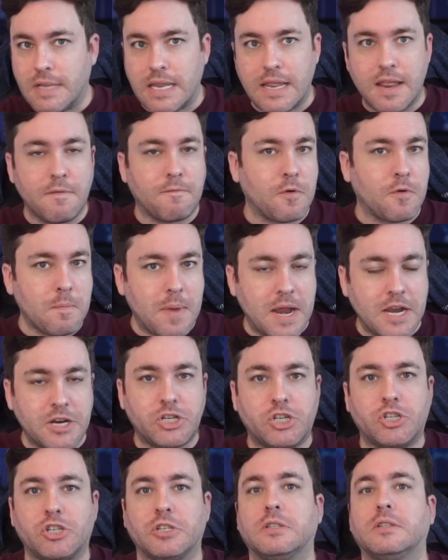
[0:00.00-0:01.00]

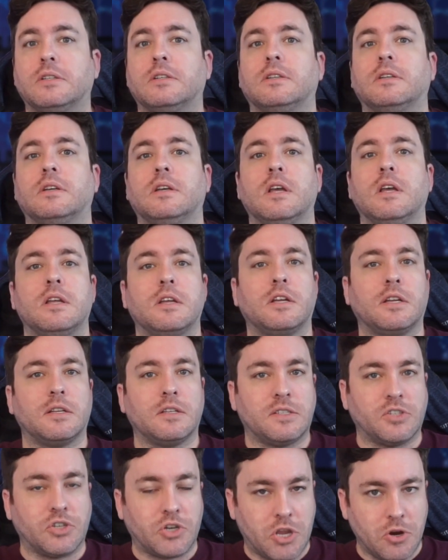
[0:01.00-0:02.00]
information
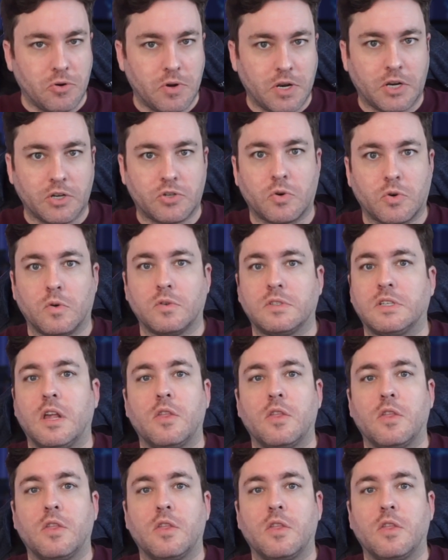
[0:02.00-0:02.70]
security controls,